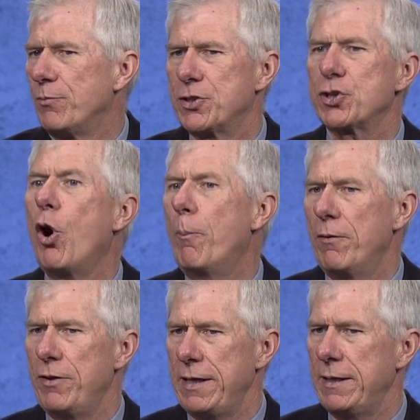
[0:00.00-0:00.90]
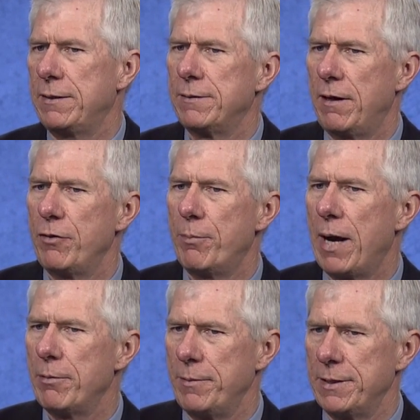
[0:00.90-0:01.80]
scope of the
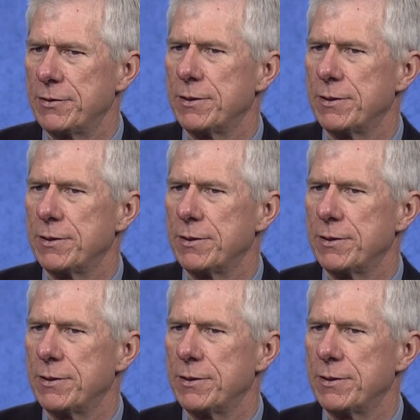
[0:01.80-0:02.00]
problem is.